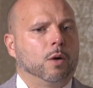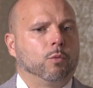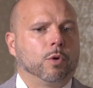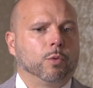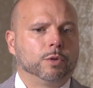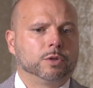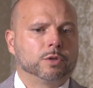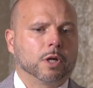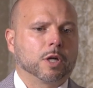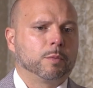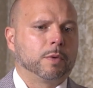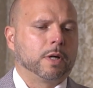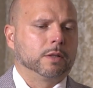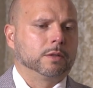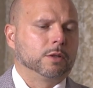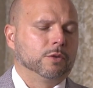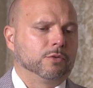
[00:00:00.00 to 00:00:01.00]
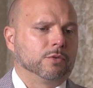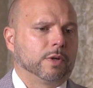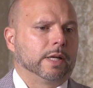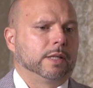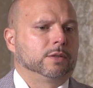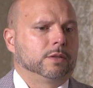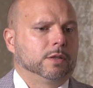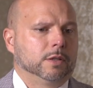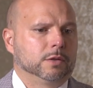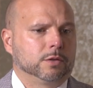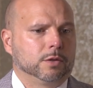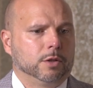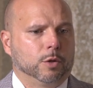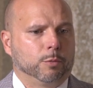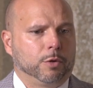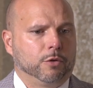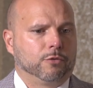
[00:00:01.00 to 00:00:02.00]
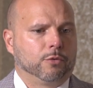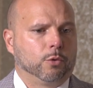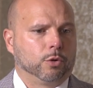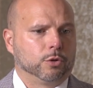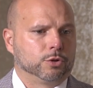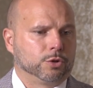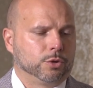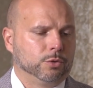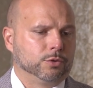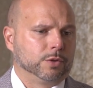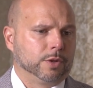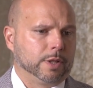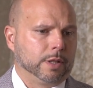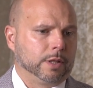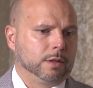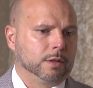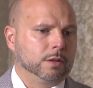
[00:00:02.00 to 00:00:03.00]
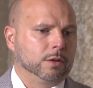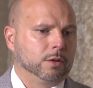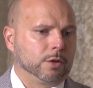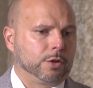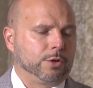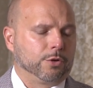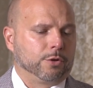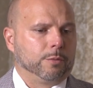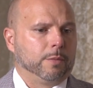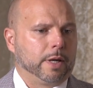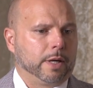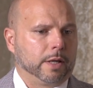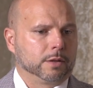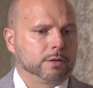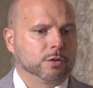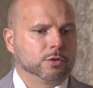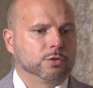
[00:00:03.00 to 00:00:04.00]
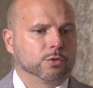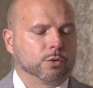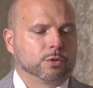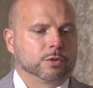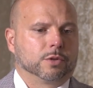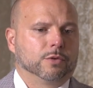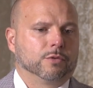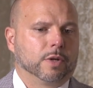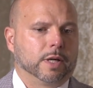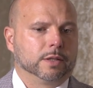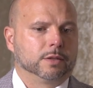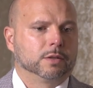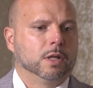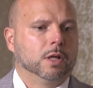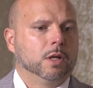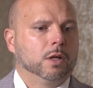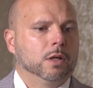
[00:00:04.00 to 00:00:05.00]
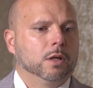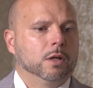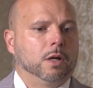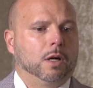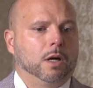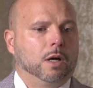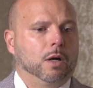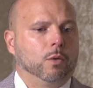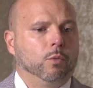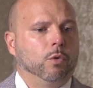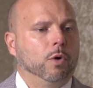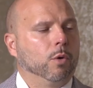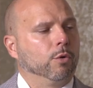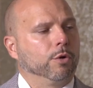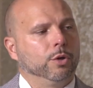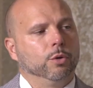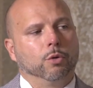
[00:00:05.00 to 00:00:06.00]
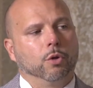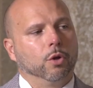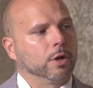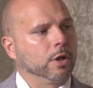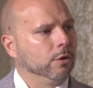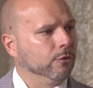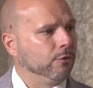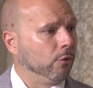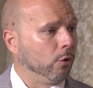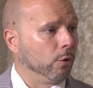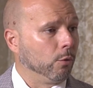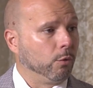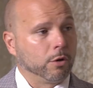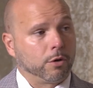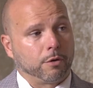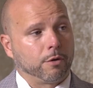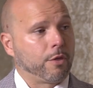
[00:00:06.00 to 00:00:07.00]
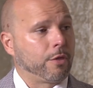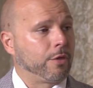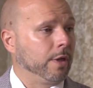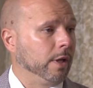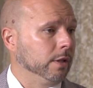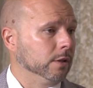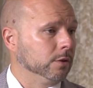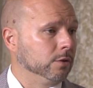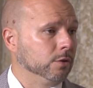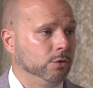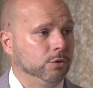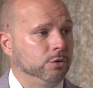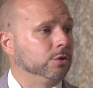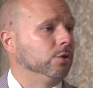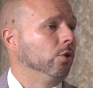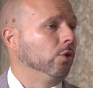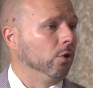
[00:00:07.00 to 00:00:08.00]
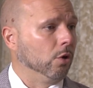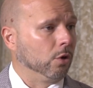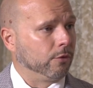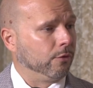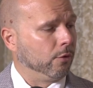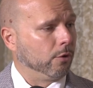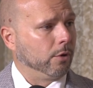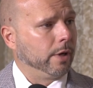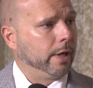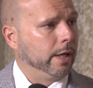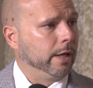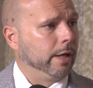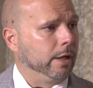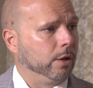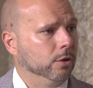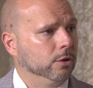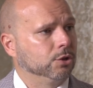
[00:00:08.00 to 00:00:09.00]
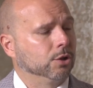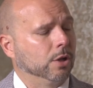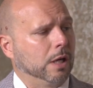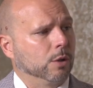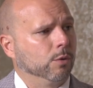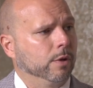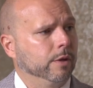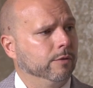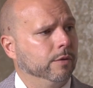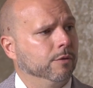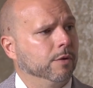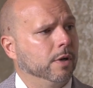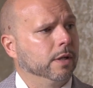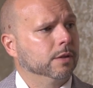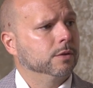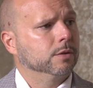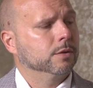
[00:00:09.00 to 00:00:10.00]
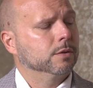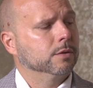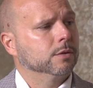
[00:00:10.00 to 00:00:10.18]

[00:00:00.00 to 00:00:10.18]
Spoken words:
Now, when we talk about devices, before choosing the Curomedics, the Storz device, what were you looking for? What are the things you still look for in a good Shockwave device?